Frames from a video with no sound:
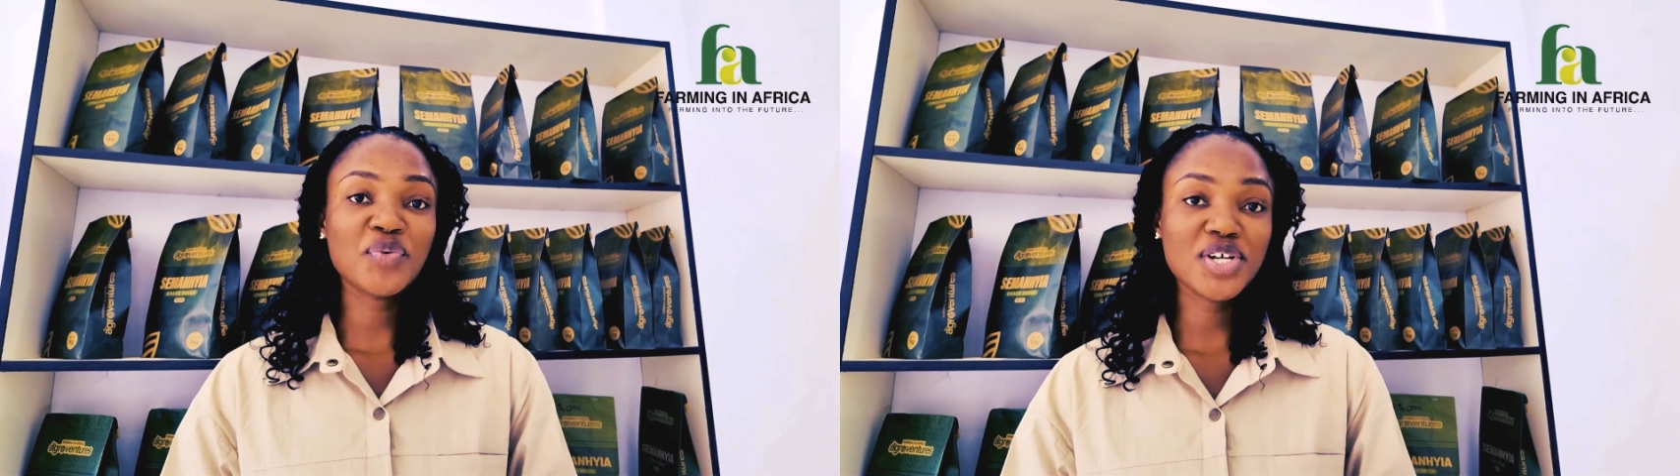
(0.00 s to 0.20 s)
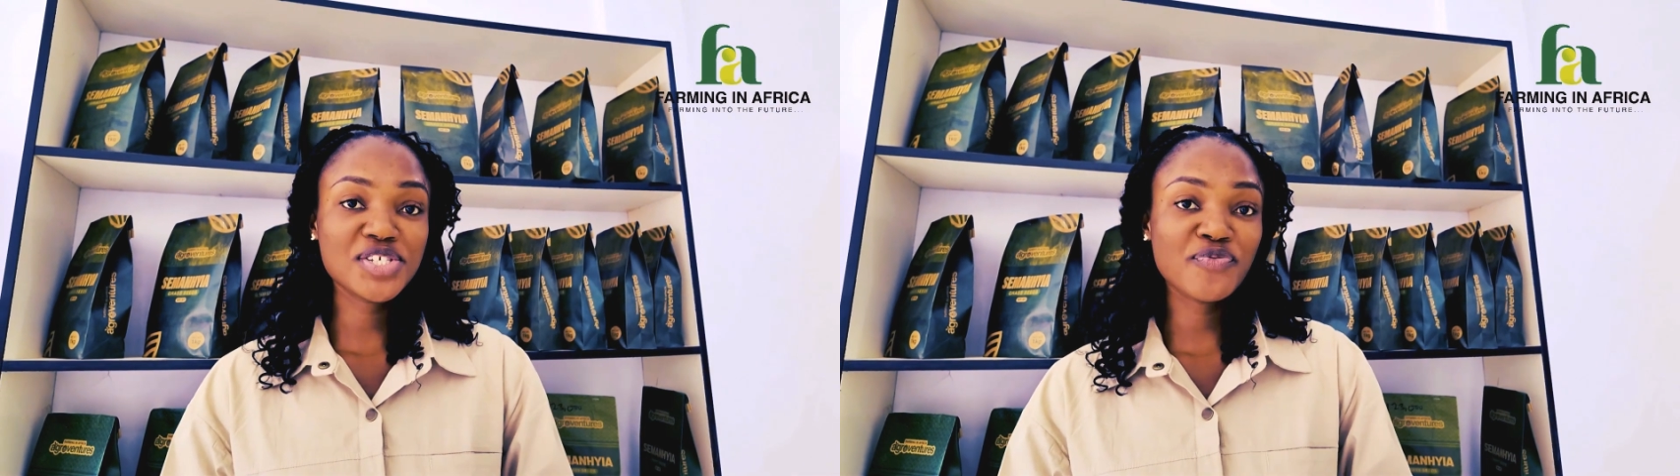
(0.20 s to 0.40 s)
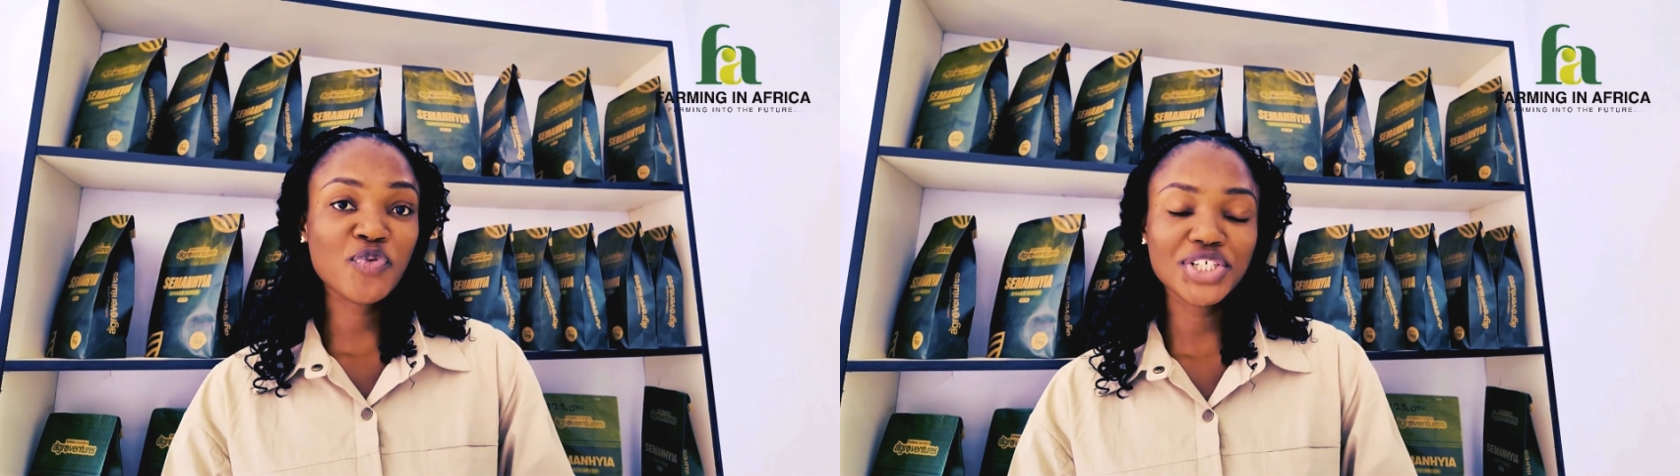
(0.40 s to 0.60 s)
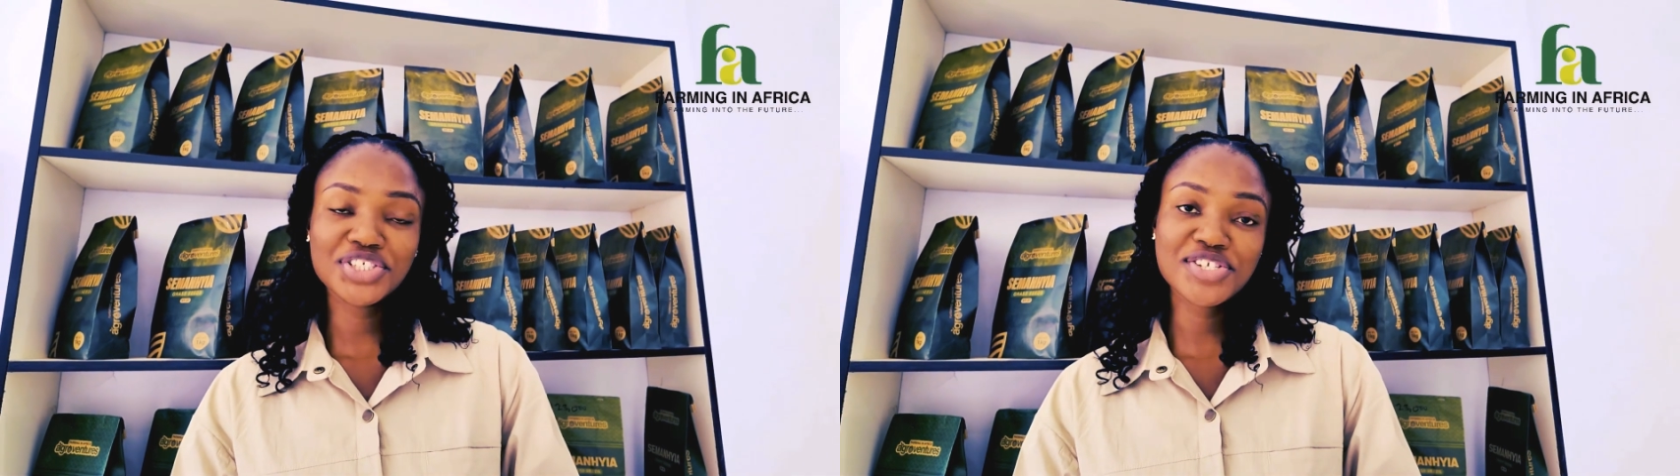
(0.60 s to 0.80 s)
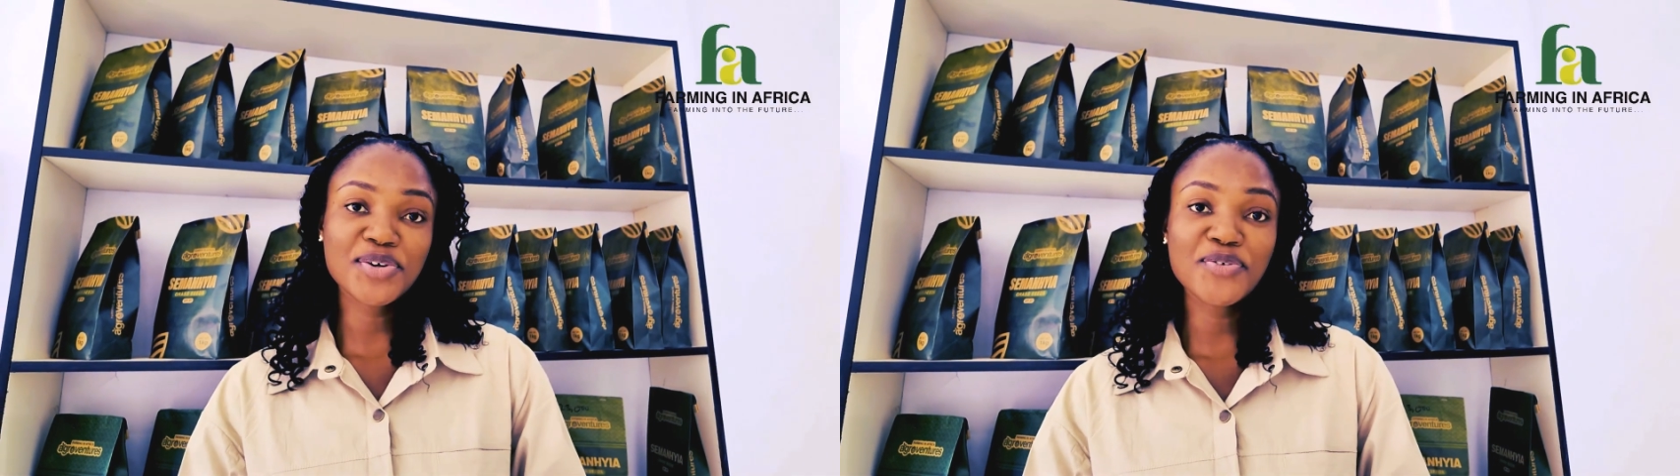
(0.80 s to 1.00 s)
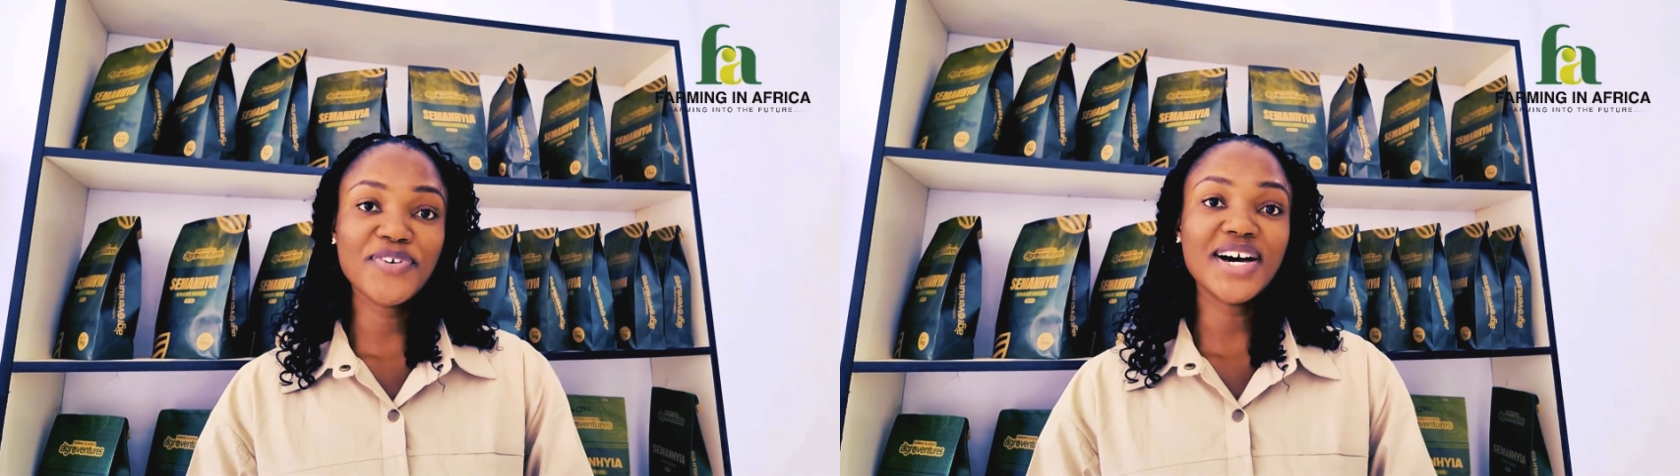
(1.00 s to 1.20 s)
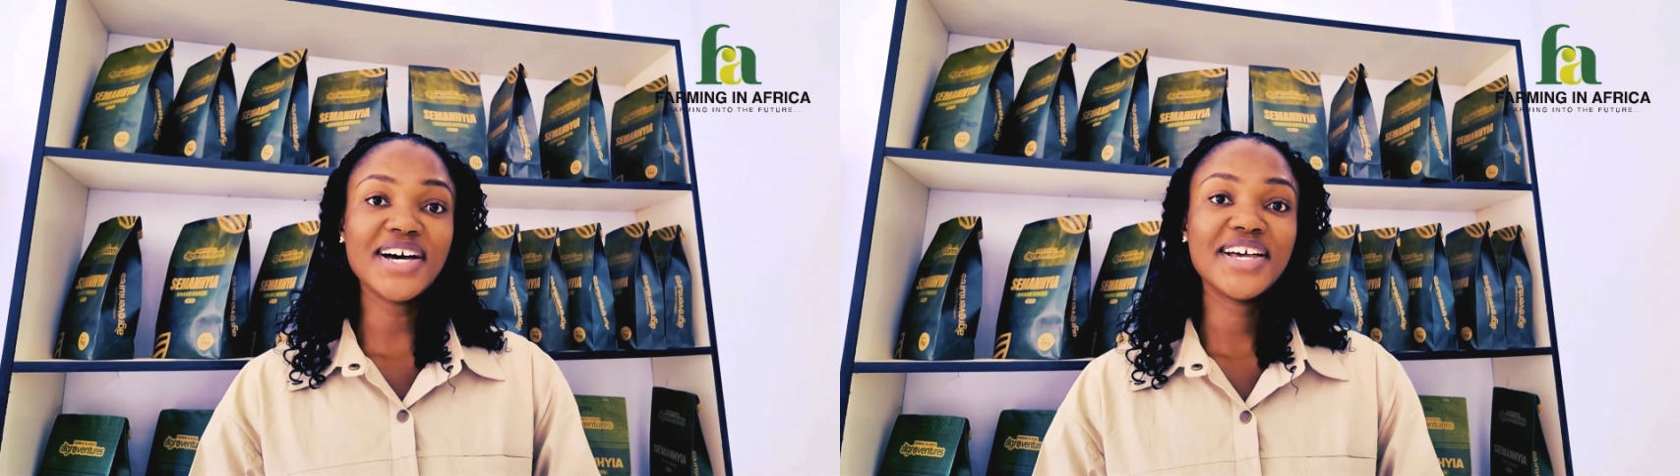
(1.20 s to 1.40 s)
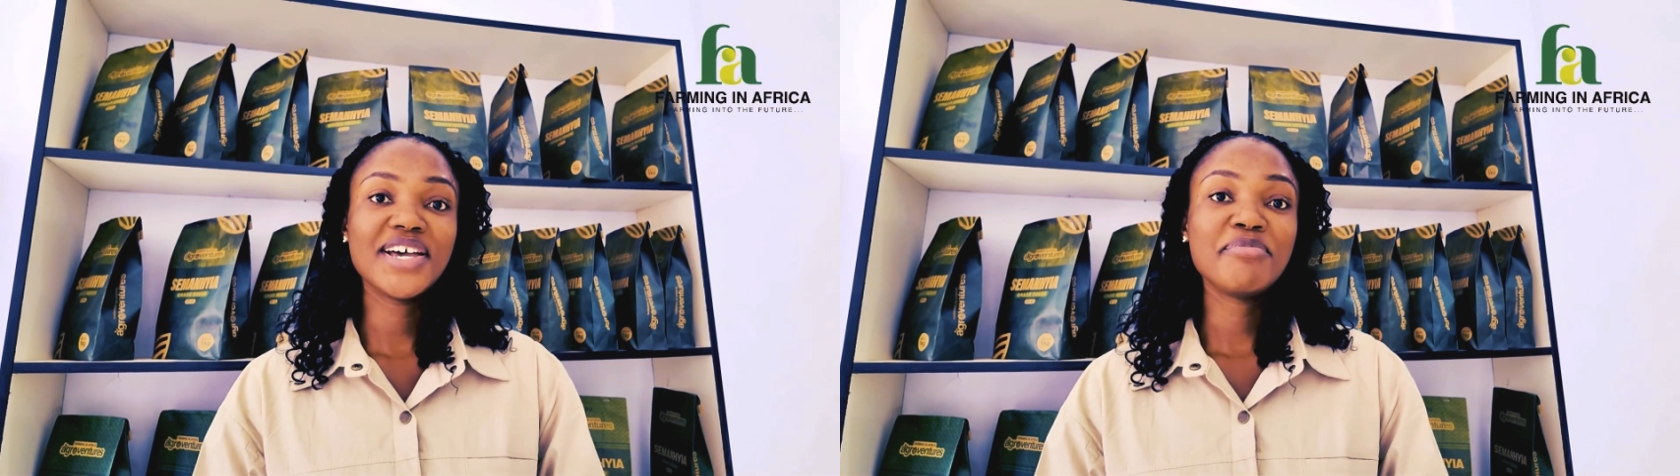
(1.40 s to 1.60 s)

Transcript: what you've watched so far,